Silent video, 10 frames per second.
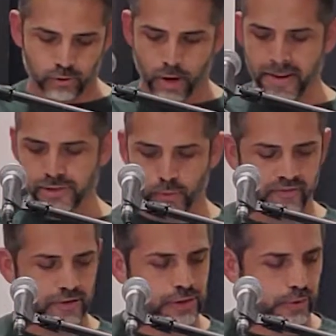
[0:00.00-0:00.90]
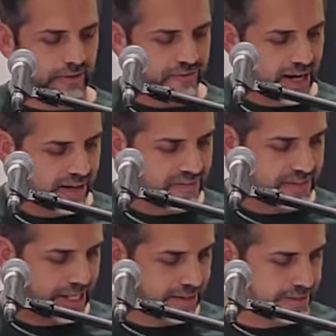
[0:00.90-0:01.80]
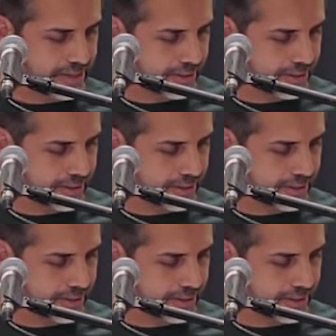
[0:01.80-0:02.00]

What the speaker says: Romans 1 verse 25 says,